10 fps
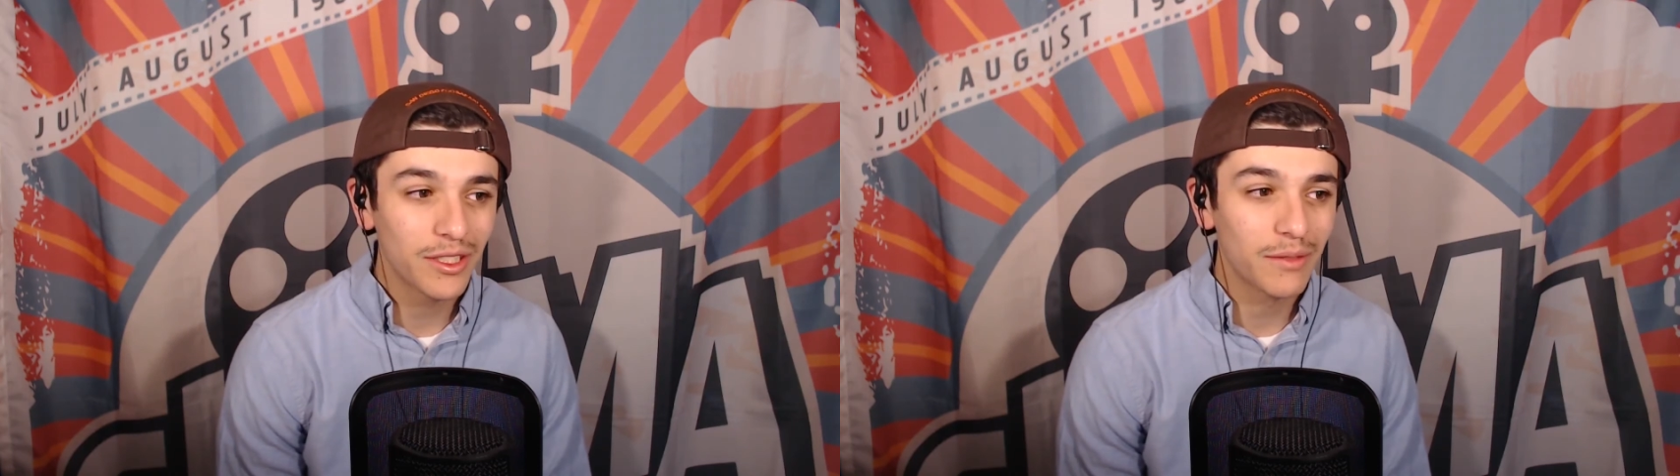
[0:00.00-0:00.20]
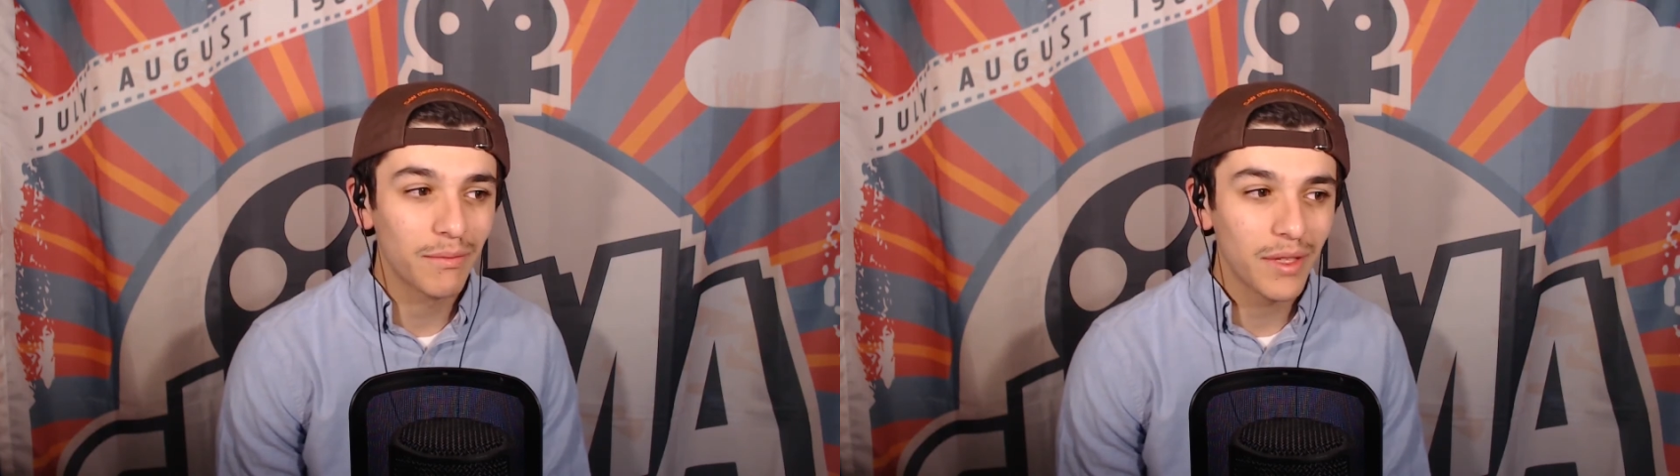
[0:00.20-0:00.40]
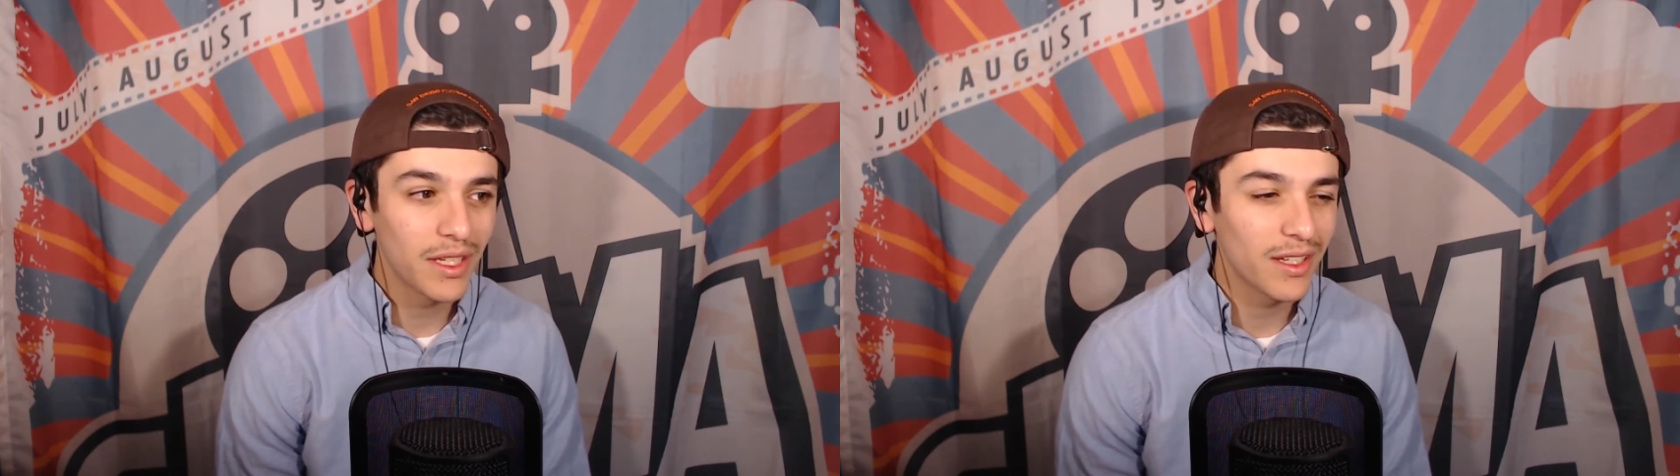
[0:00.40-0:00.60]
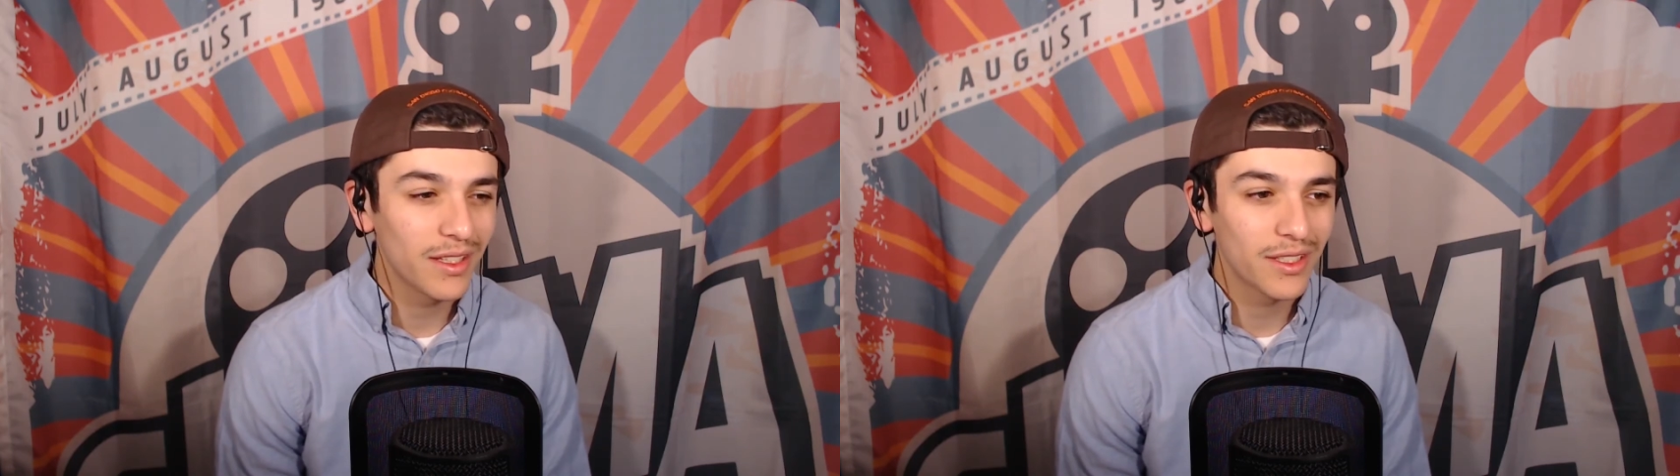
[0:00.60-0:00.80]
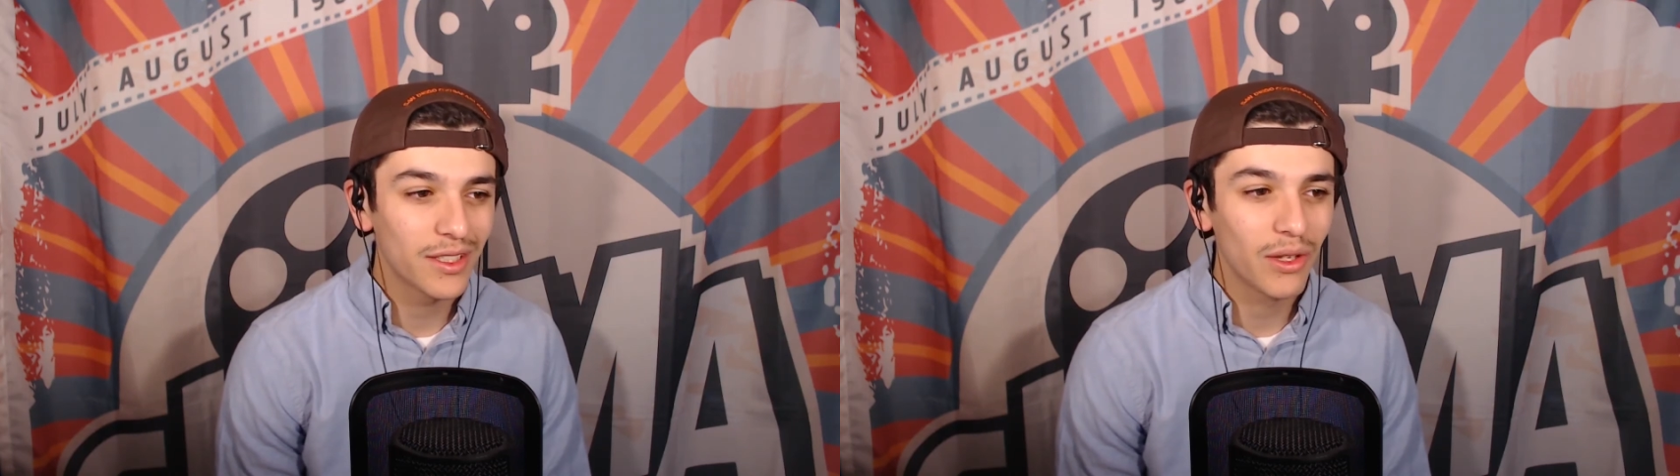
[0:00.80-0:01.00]
immediately
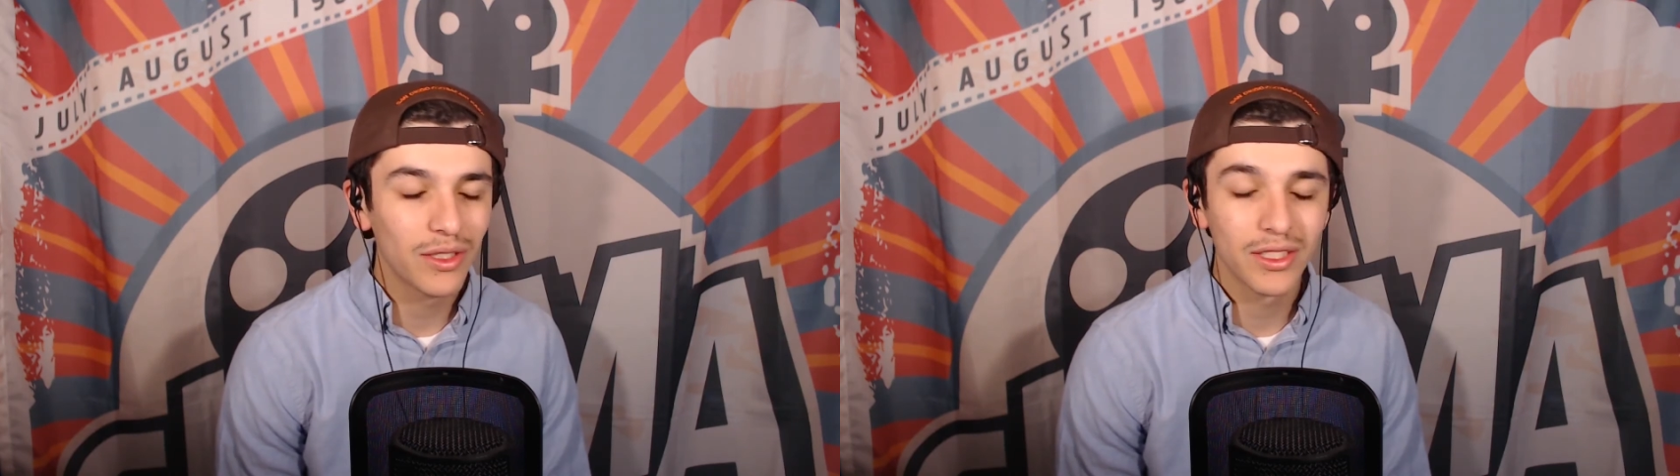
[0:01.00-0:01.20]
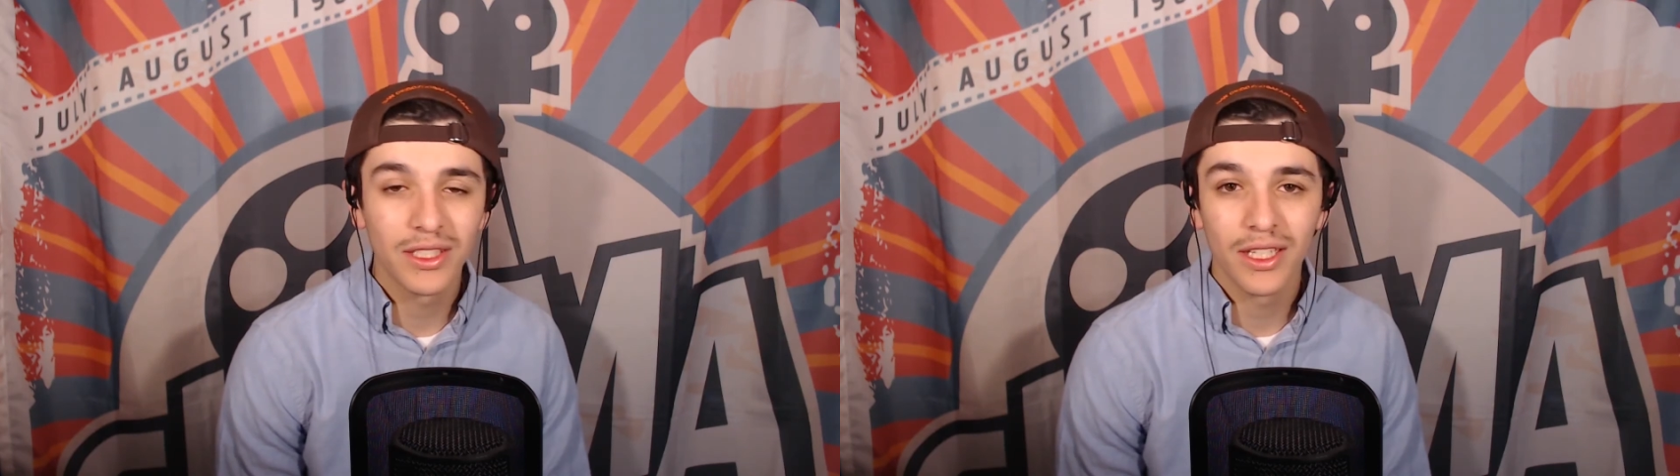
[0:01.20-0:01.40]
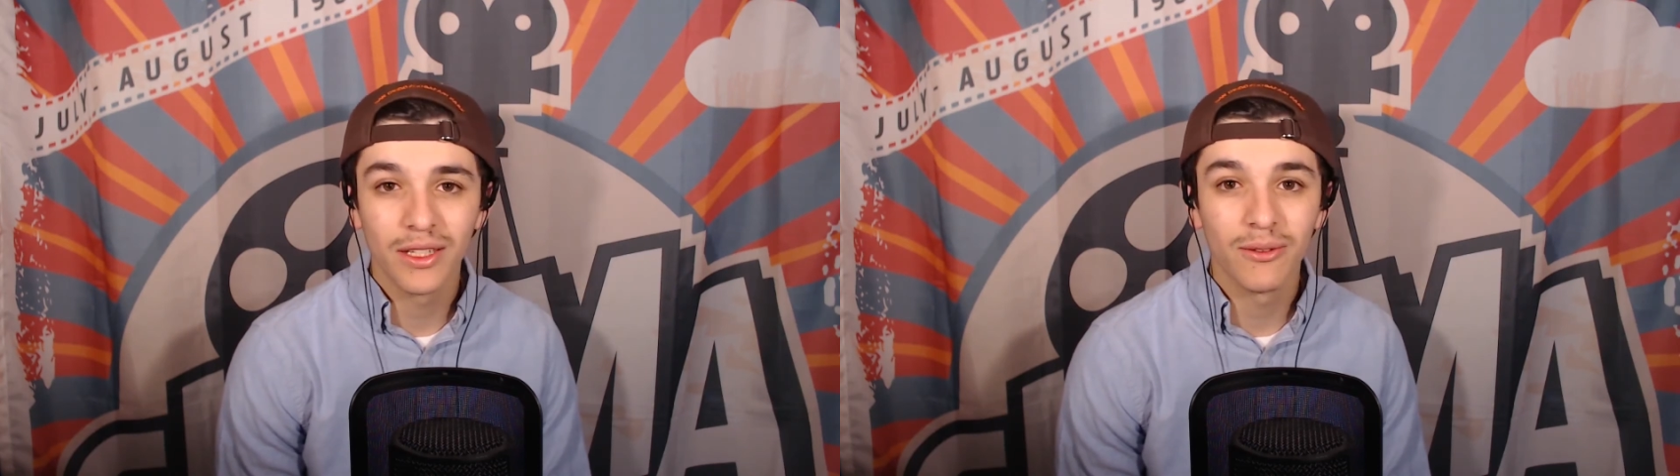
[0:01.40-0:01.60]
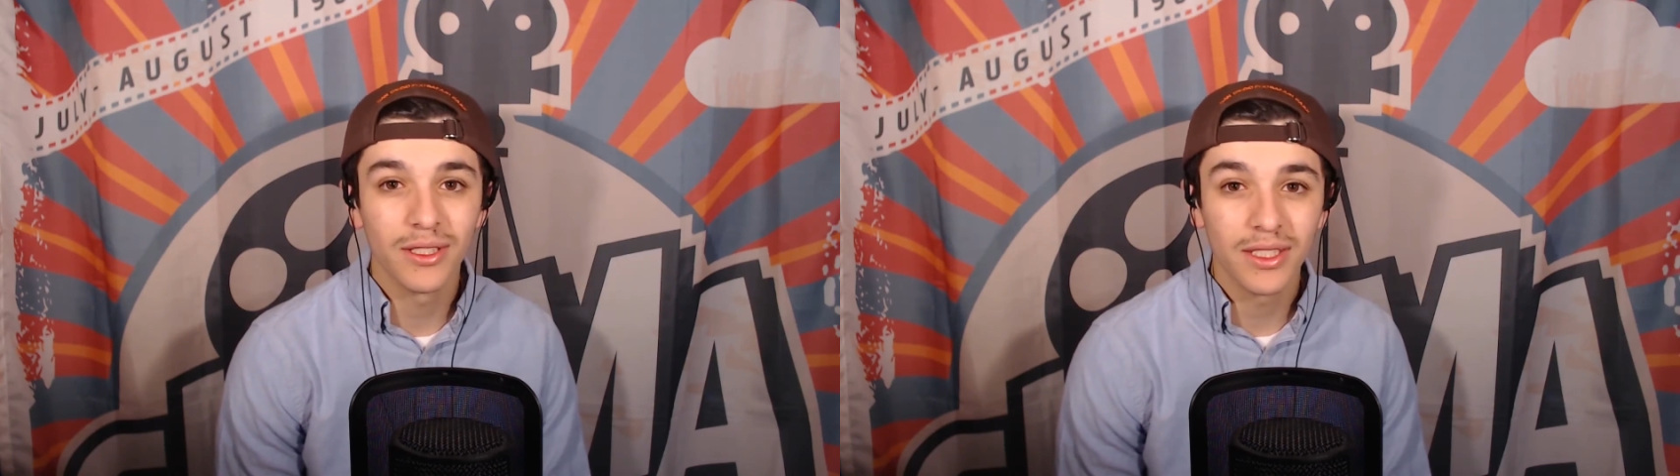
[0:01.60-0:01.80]
told us that it was